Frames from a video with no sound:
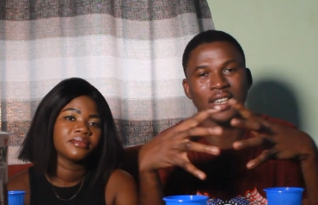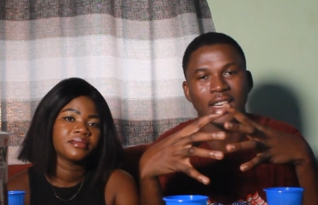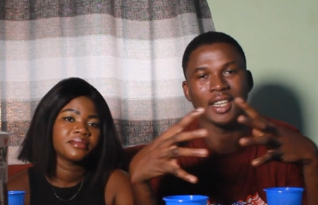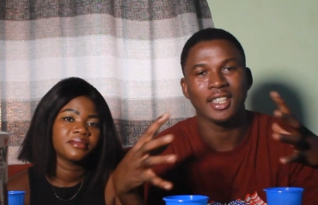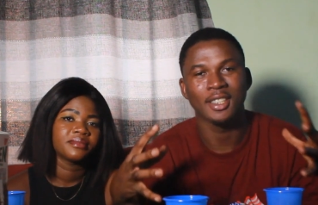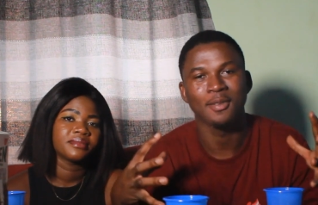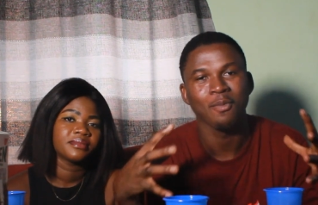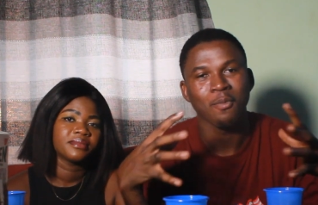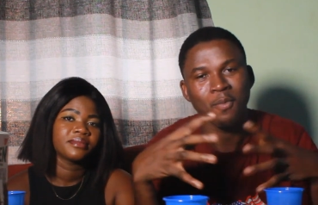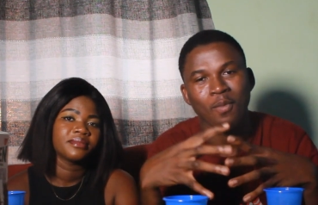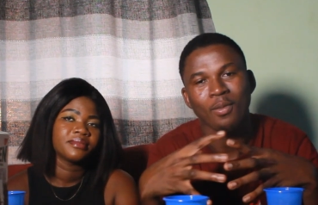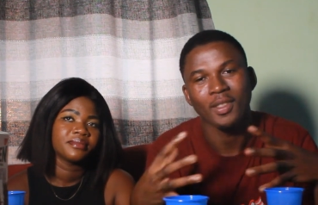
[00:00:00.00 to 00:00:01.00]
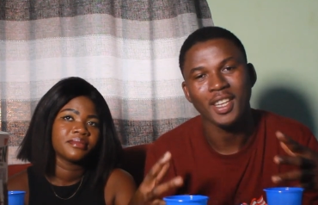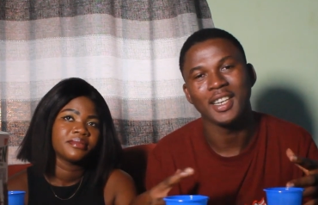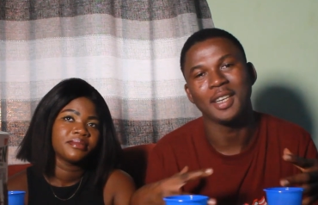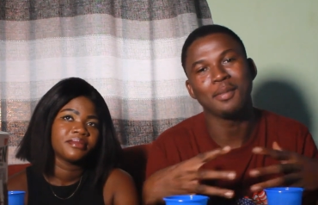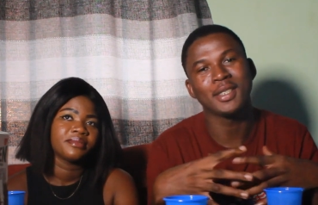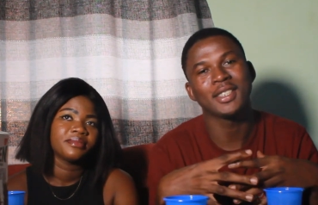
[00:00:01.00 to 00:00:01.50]
Speaker 1: like
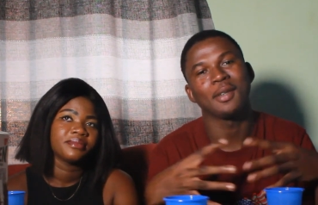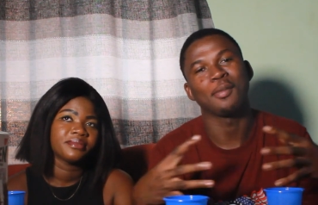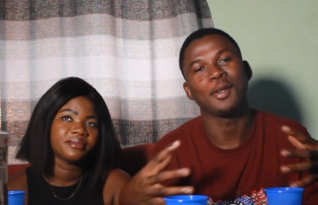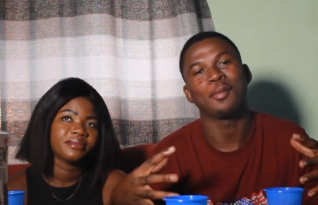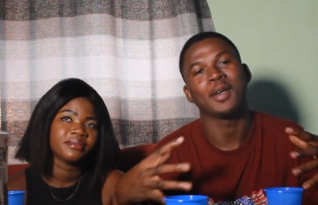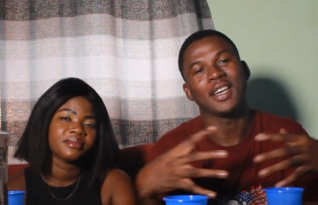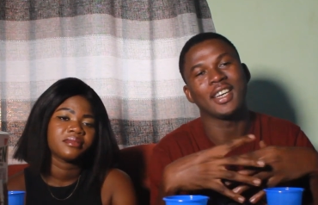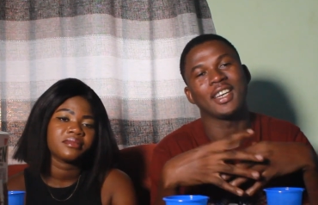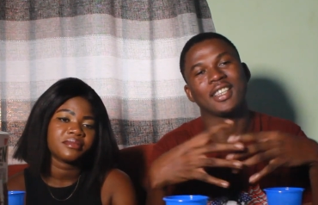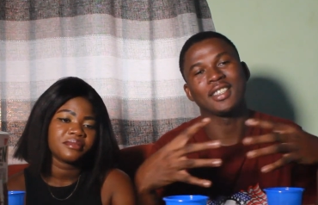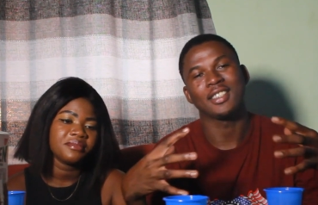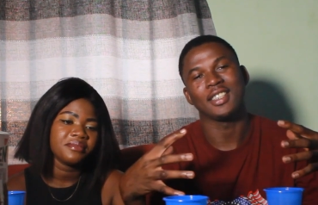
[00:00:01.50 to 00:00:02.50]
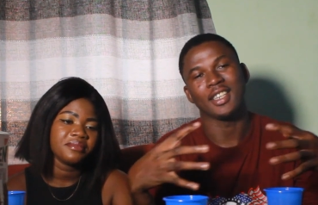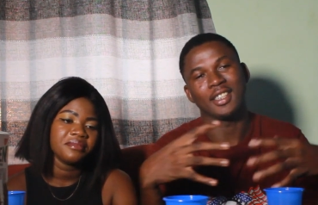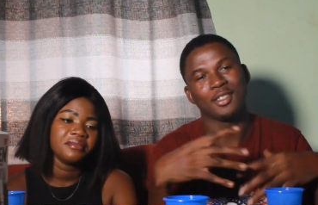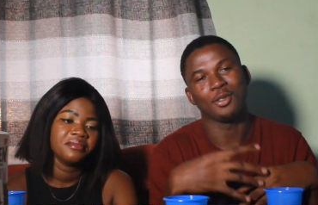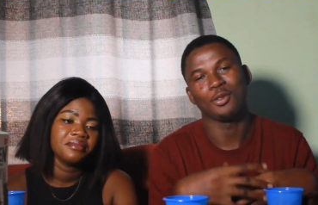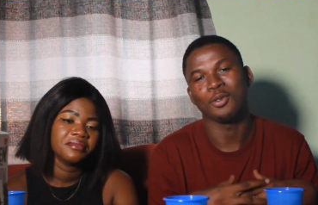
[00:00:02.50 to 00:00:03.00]
I miss about my ex,
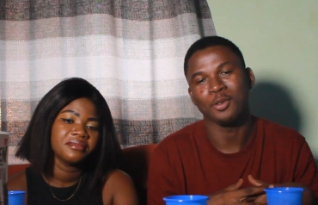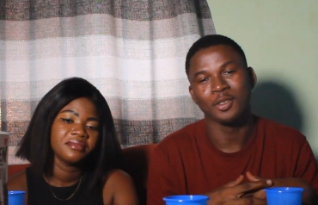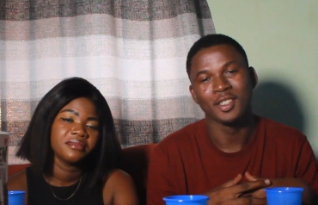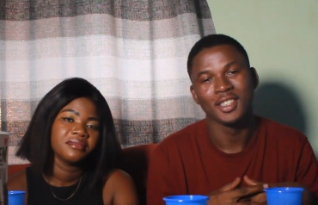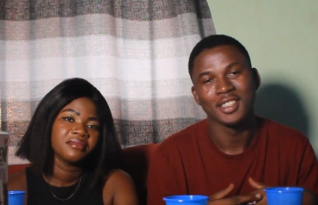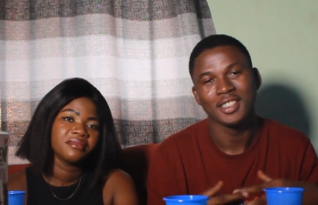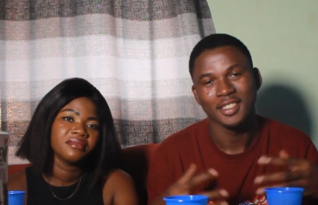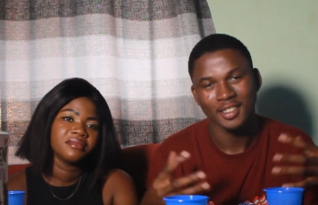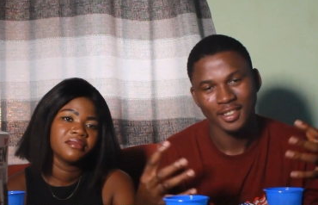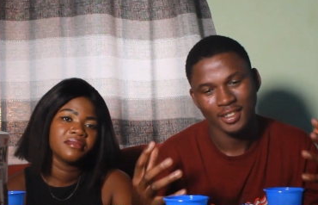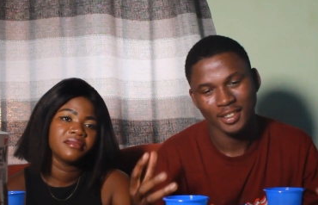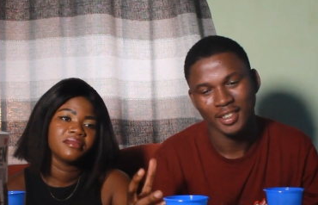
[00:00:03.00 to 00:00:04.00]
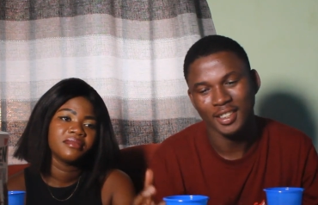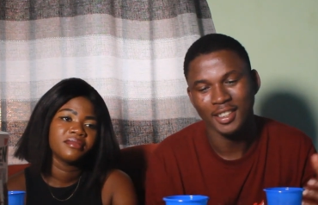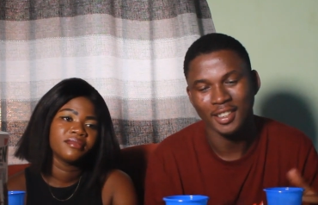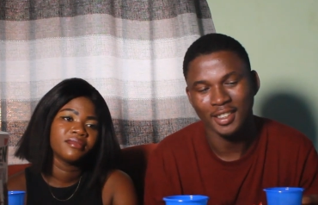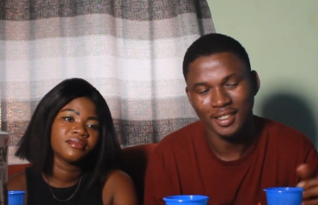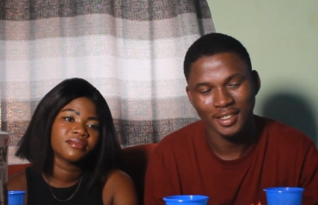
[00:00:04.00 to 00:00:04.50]
like, you know,
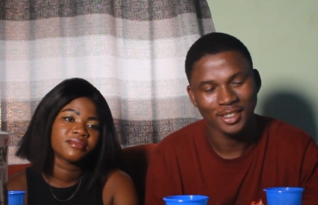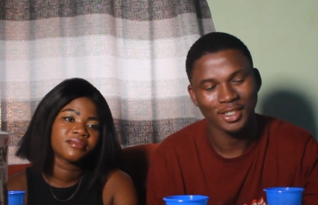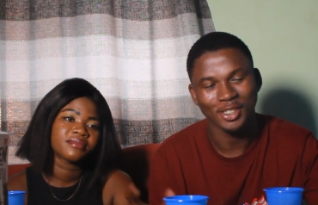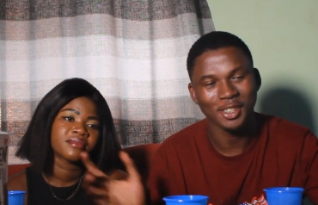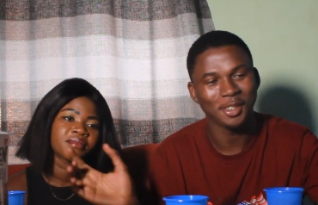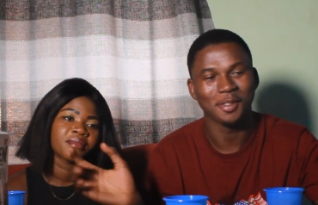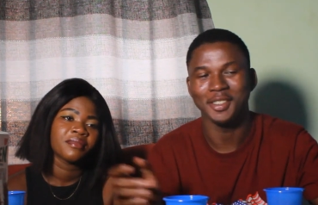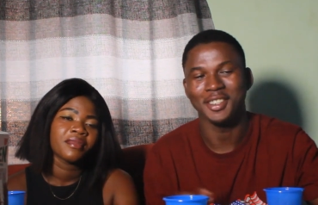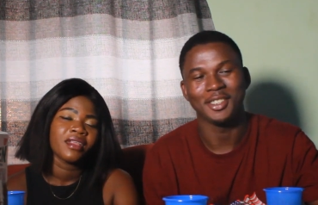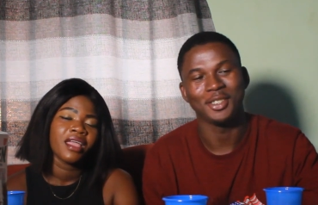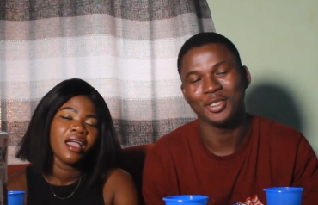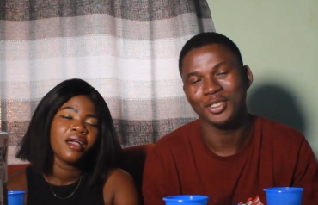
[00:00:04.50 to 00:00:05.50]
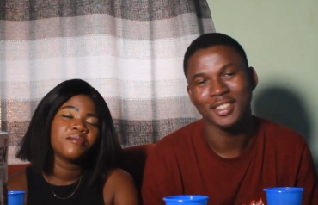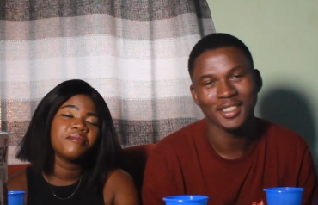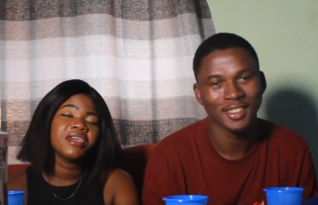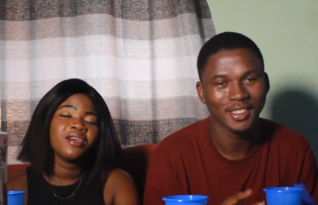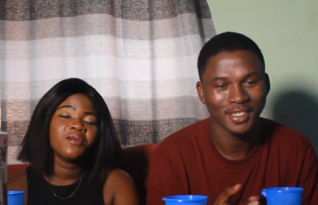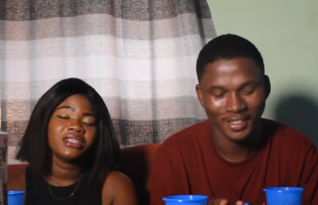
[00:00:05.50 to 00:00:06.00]
yeah, don't get offended. Though.
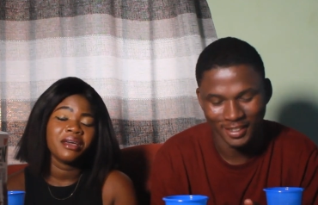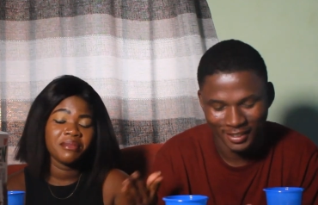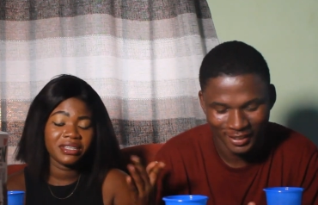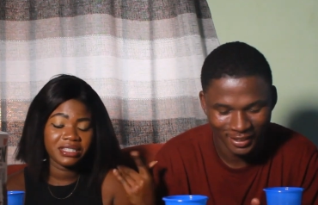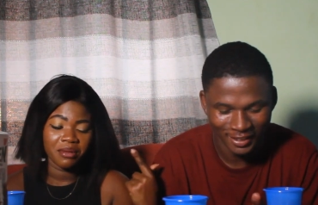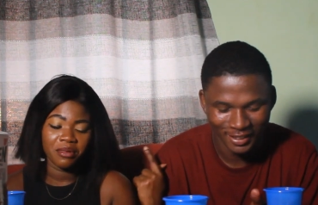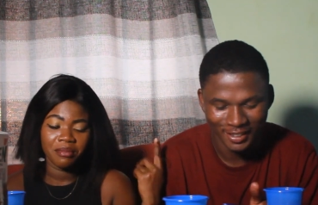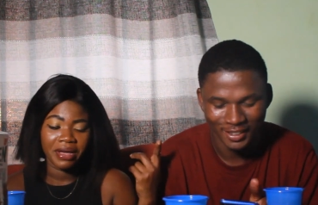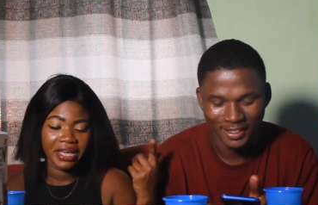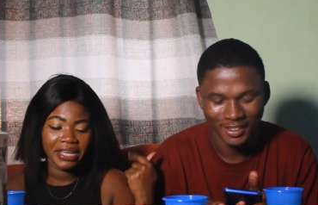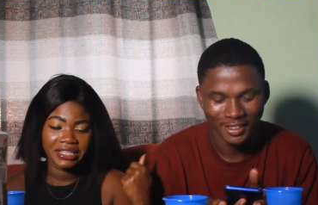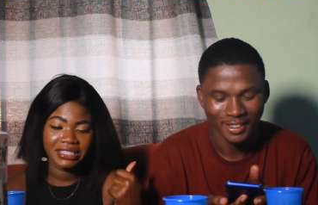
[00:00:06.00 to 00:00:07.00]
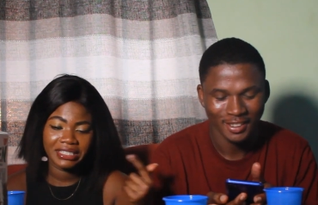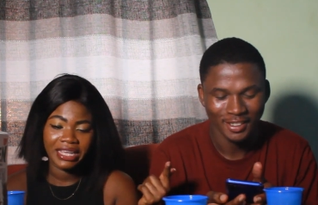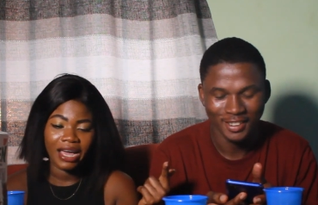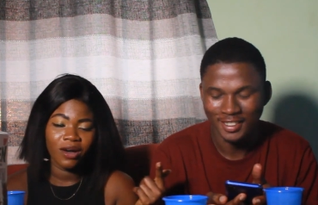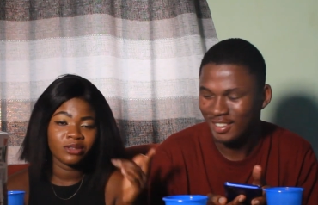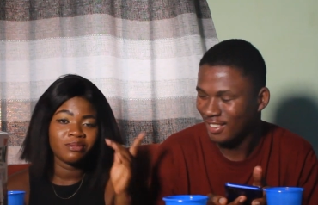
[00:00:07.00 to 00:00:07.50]
Speaker 2: Me, what I miss about my ex?
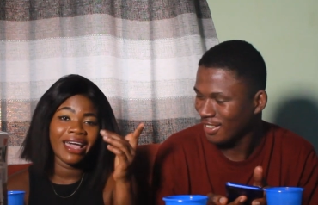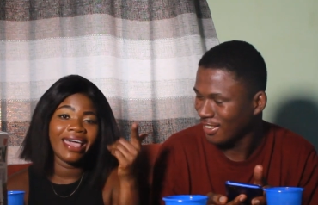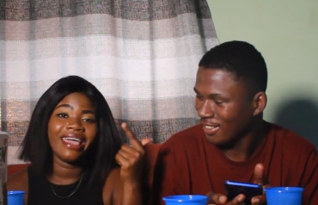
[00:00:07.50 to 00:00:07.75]
I was my